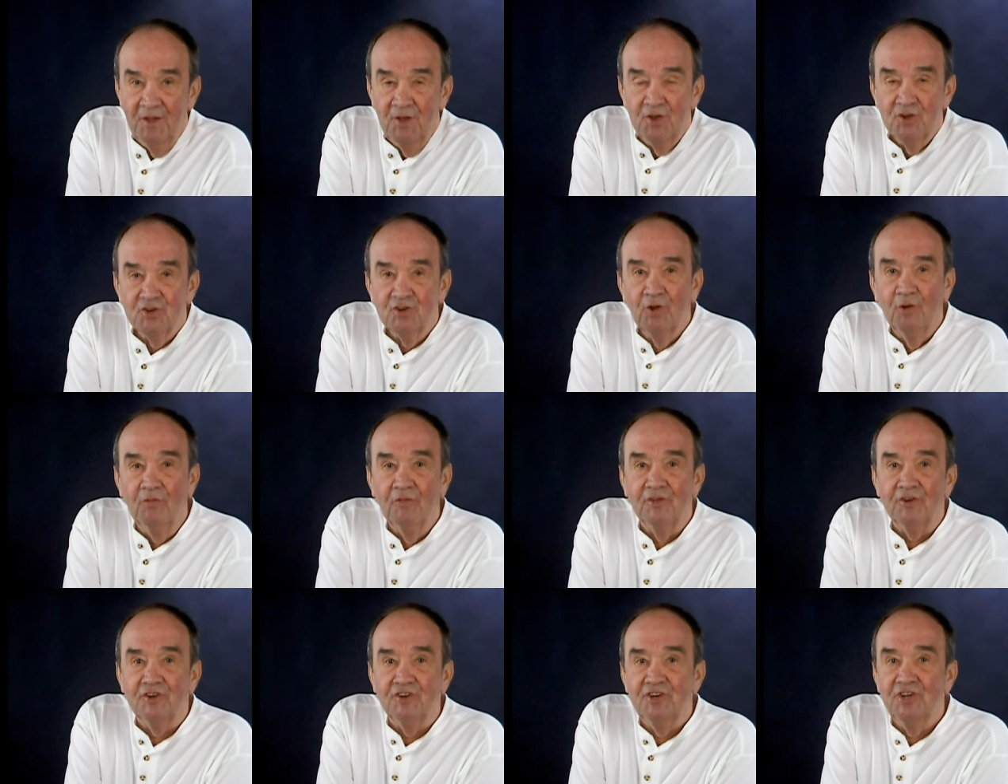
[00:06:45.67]
So
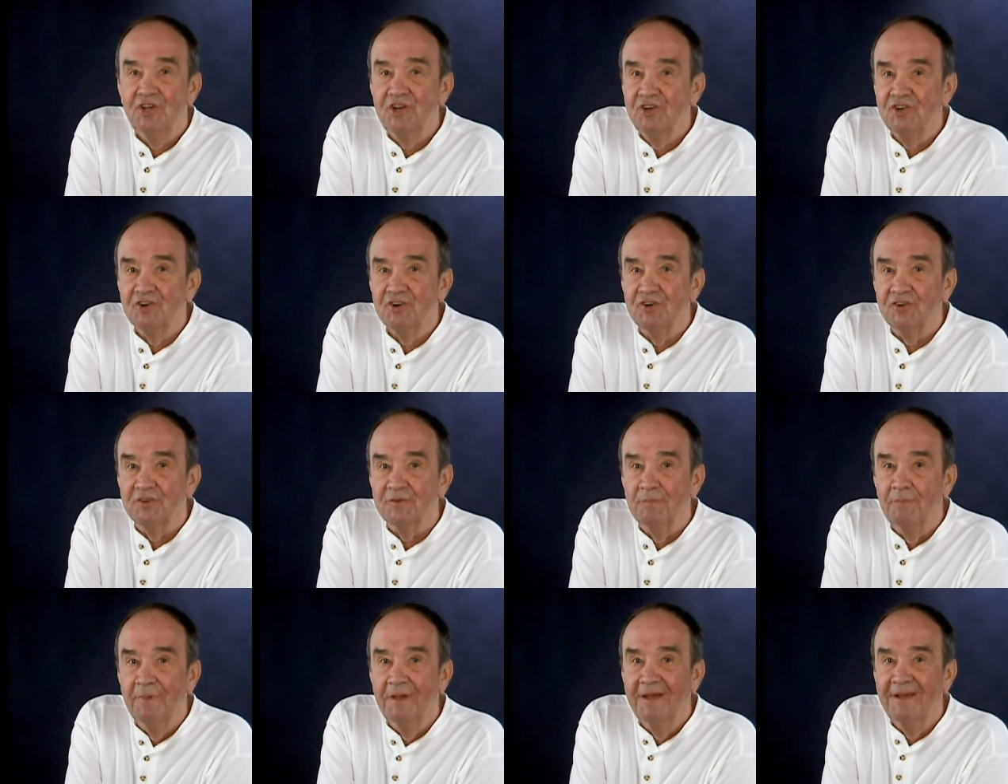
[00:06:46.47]
the teacher's
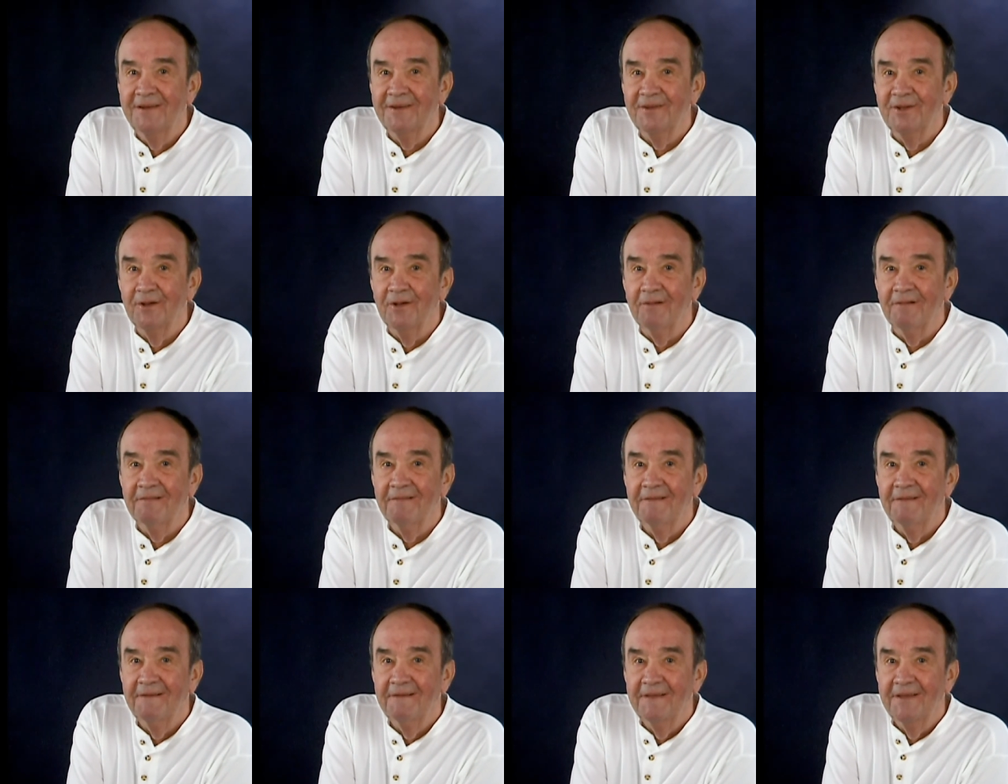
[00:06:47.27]
manual
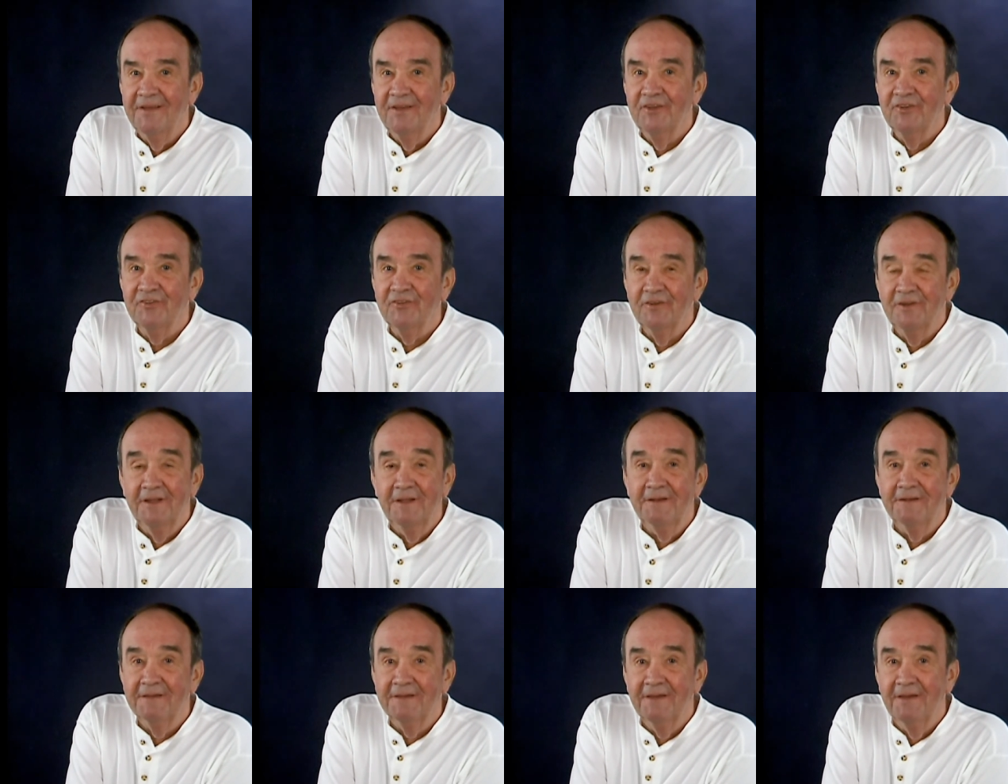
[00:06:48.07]
is an
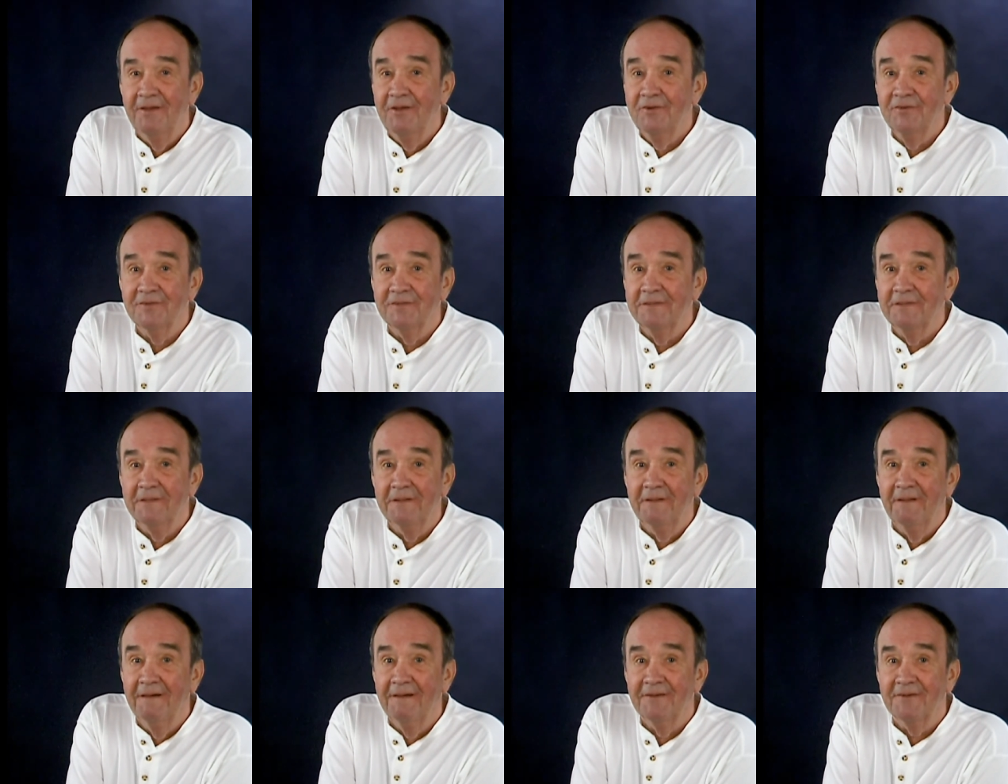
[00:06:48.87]
indication
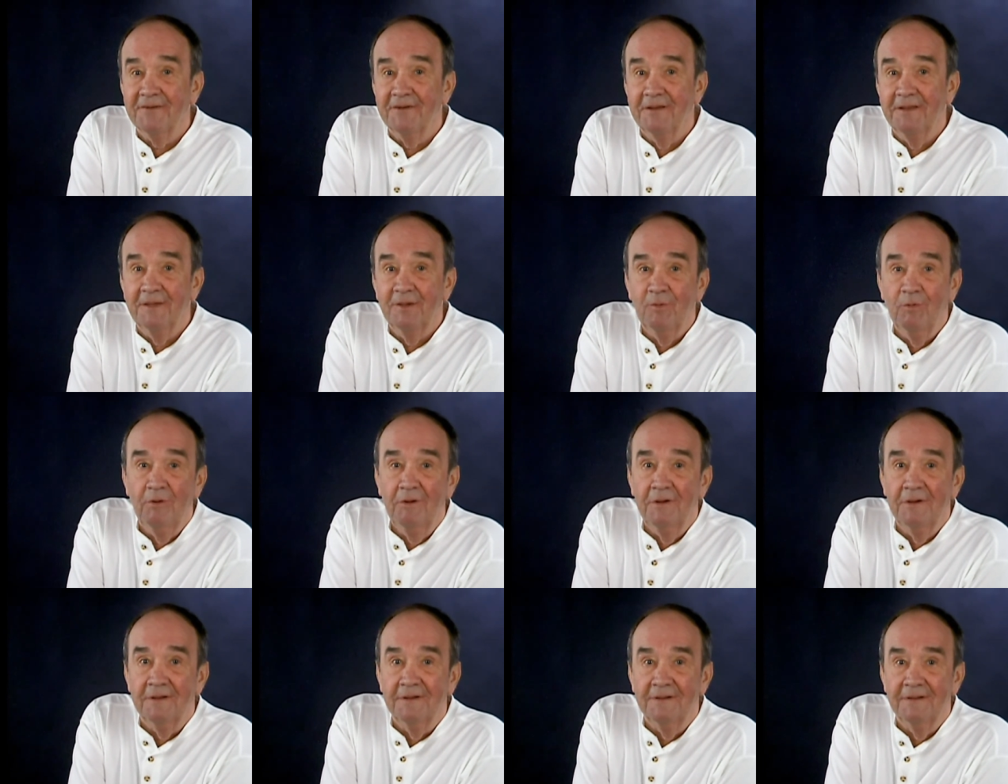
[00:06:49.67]
that actually
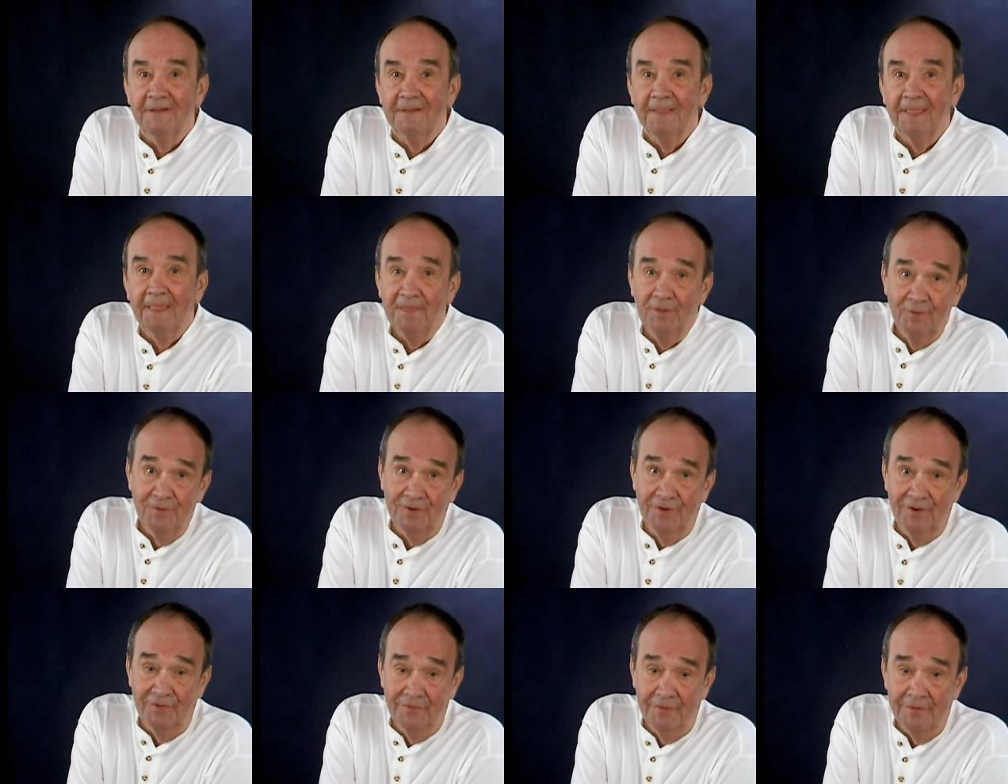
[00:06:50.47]
what? You're
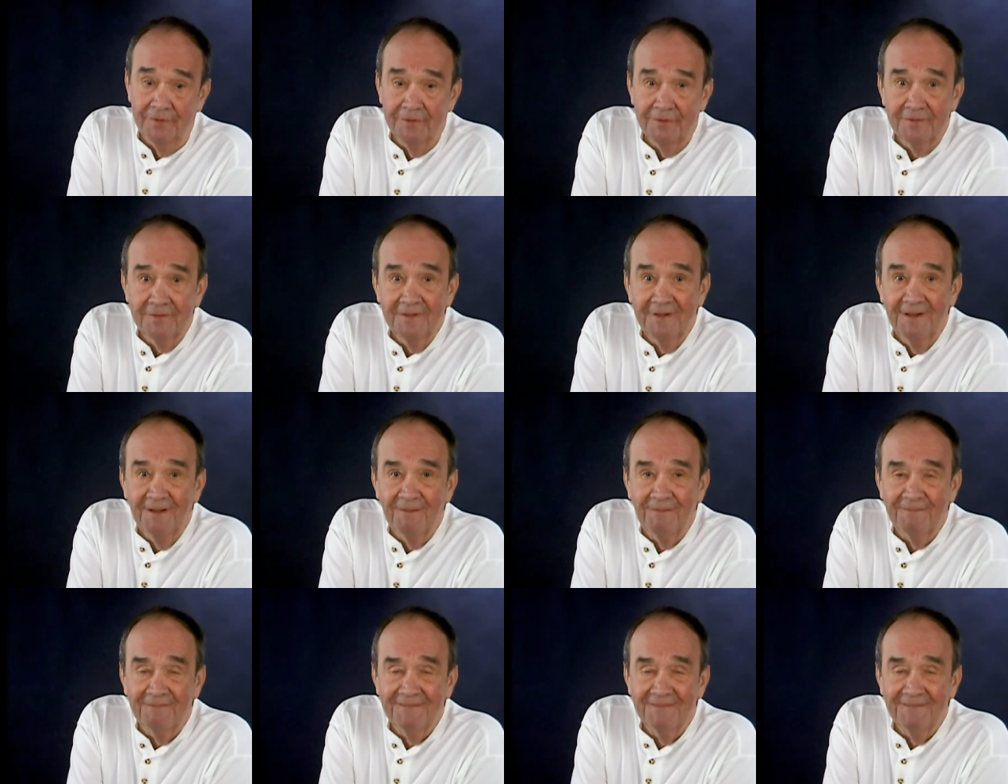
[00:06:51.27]
teaching yourself.